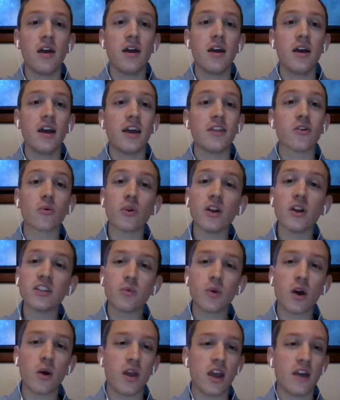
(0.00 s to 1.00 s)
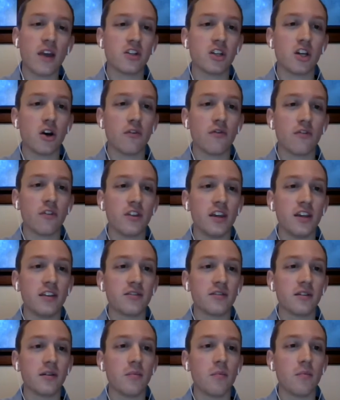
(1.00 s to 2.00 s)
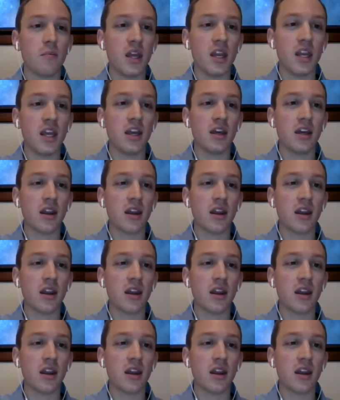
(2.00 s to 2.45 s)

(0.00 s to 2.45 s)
And the reason why we have to go for these mini